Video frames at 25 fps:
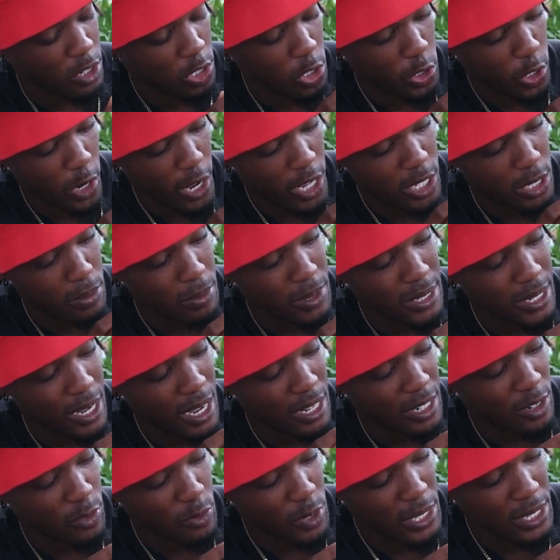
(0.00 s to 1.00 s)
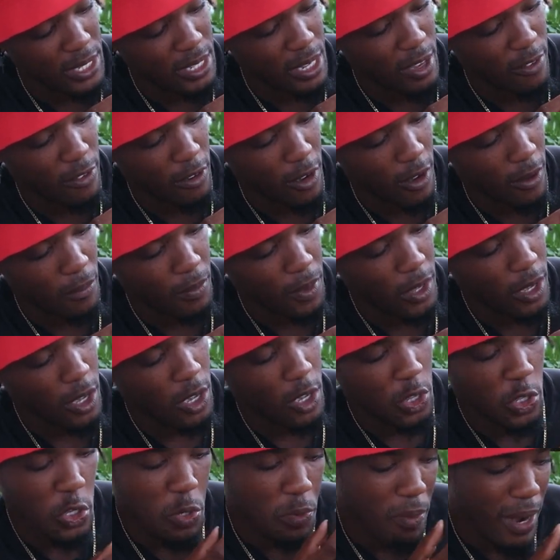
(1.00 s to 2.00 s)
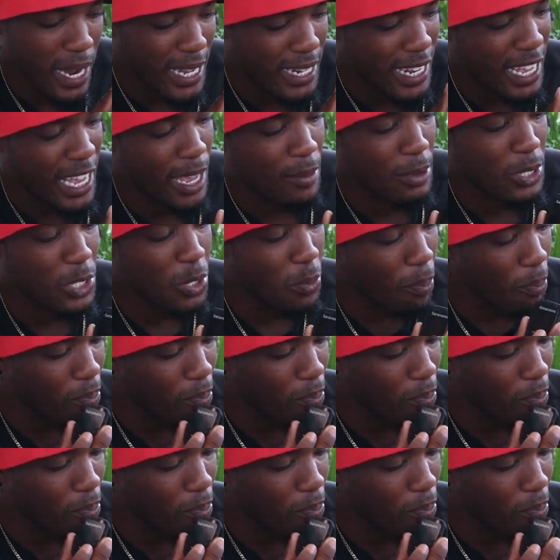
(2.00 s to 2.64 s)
the transmitter and the receiver, you might be able to